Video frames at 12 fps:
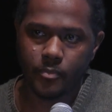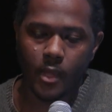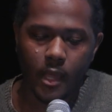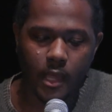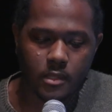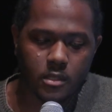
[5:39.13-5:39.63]

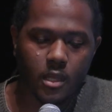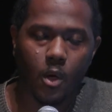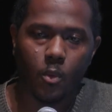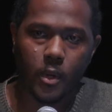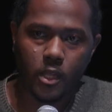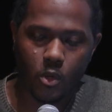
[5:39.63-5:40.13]
And so
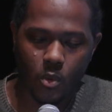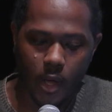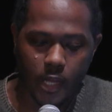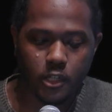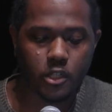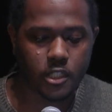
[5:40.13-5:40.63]
when you
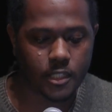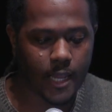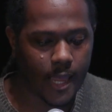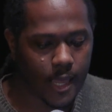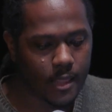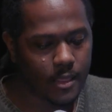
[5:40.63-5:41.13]

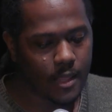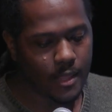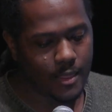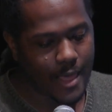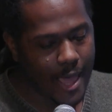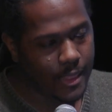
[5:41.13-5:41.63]
understand
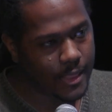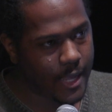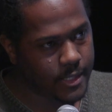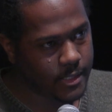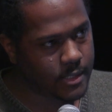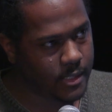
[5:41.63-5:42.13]
that
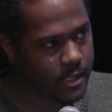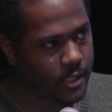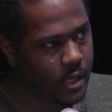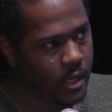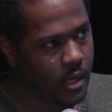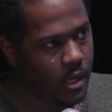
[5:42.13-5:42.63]
legacy,
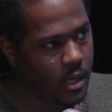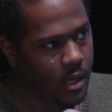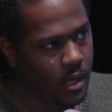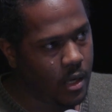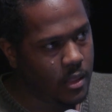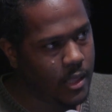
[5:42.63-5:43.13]

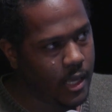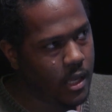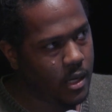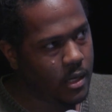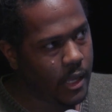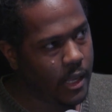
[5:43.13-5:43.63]

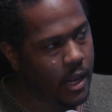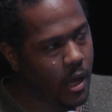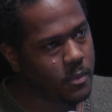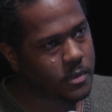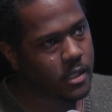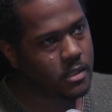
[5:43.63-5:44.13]
then it
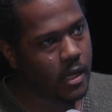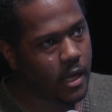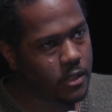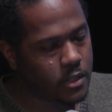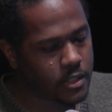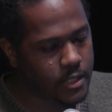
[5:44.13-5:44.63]
helps us to
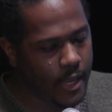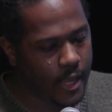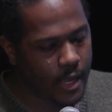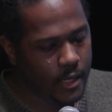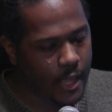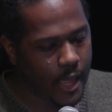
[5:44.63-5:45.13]

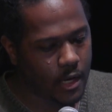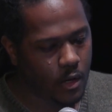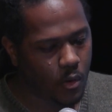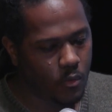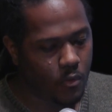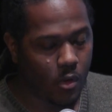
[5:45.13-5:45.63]
understand kind
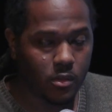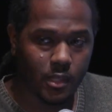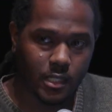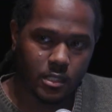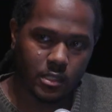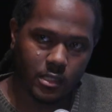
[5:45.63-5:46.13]
of
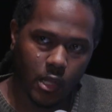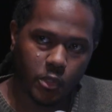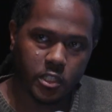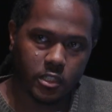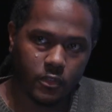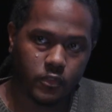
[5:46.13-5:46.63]
this
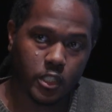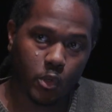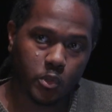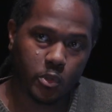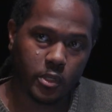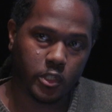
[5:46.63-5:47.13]
notion of
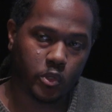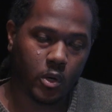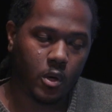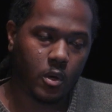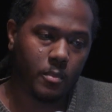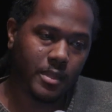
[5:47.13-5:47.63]
social
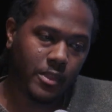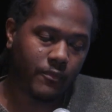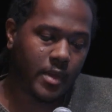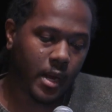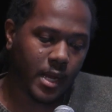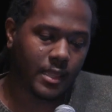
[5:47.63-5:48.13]
control. But the
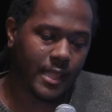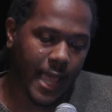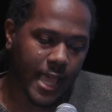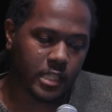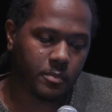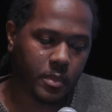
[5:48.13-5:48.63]
very
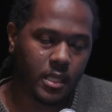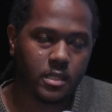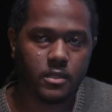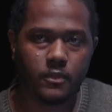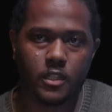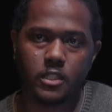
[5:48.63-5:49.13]
last
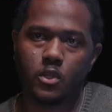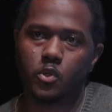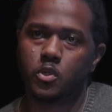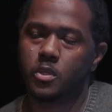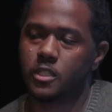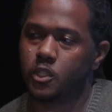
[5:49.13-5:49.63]
piece of the
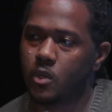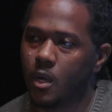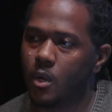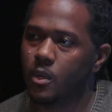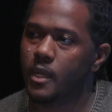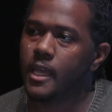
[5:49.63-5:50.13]
social
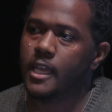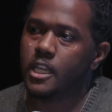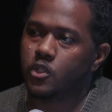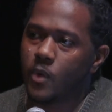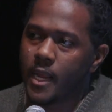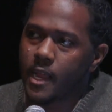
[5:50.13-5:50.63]
control
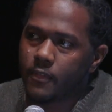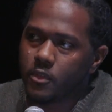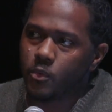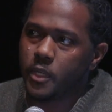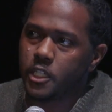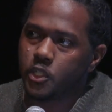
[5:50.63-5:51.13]
is right
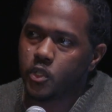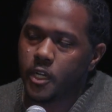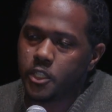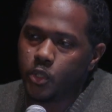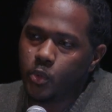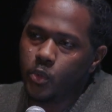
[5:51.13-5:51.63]
after
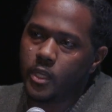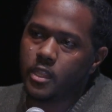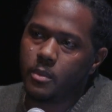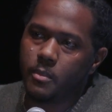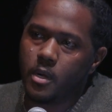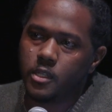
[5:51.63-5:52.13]
Reconstruction, you get the
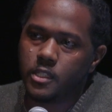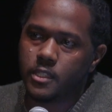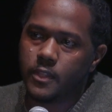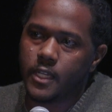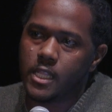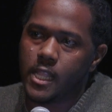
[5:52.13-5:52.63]
emergence
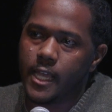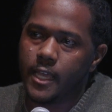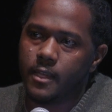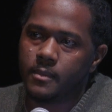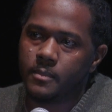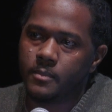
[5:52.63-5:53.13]
of the Klan.